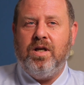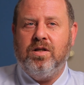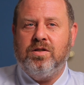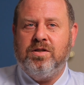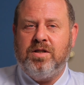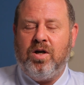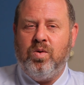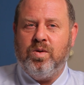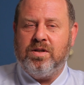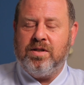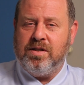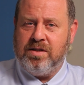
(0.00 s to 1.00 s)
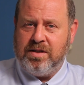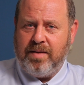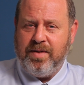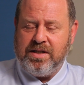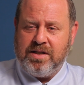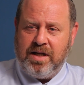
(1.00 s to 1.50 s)
So to
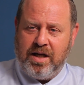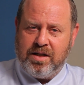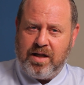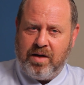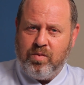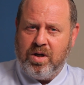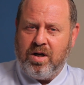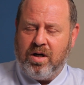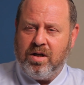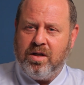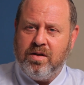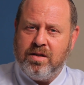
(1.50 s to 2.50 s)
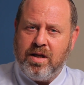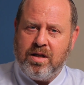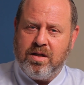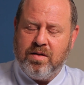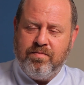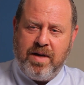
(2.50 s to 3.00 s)
some extent, I want to argue
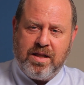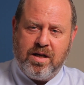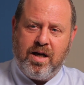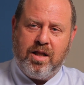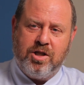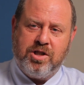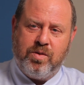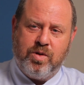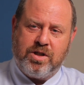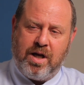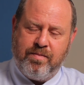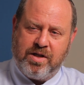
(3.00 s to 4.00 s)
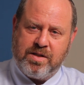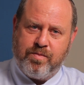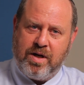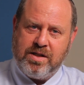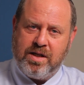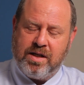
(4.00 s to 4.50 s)
that the methodology which I'm
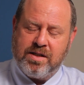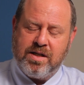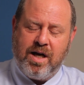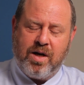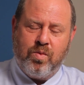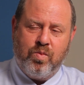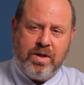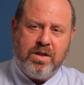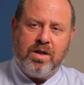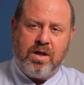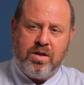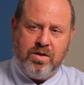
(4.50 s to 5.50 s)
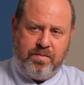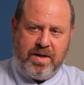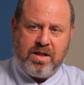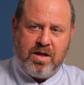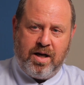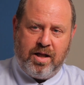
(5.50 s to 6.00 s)
expressing is not really a new
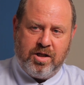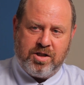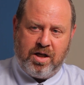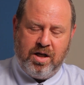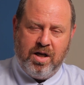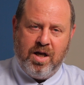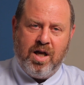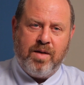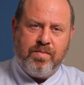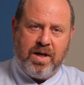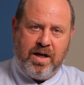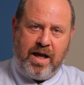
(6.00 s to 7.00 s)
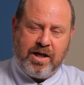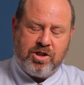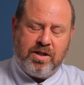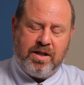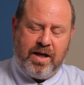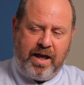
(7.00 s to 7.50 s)
methodology, but an
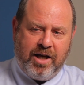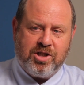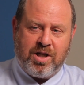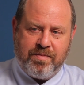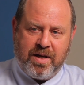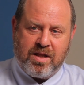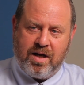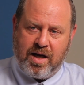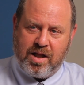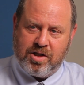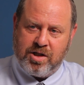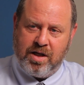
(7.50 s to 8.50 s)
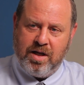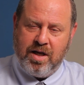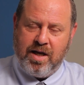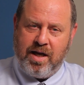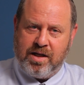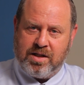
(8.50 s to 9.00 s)
ancient methodology.
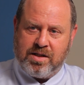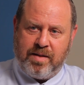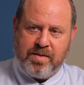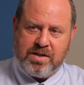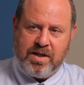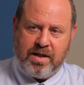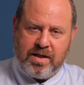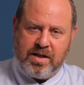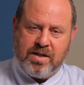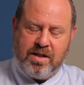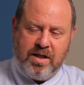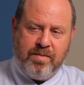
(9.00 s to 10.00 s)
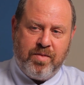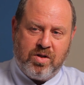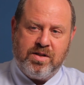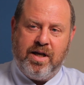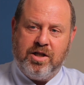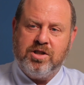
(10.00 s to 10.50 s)
And to some extent, it's the
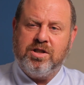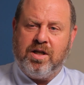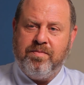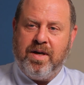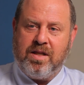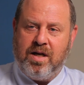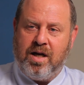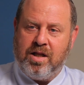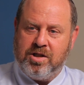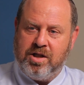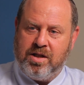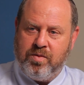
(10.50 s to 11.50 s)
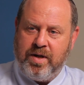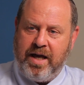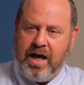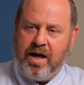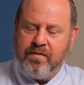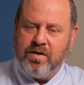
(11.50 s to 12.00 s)
most ancient methodology that we
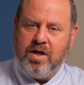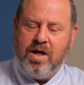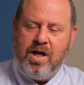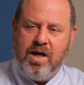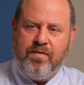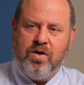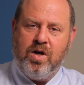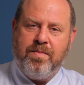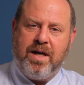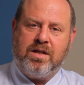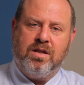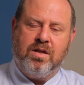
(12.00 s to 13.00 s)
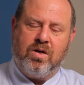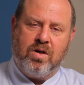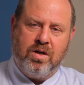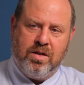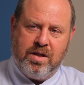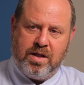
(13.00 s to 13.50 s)
have. If you go back to the
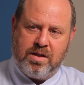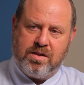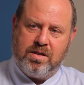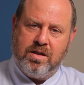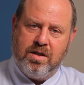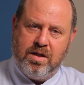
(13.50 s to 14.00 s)
earliest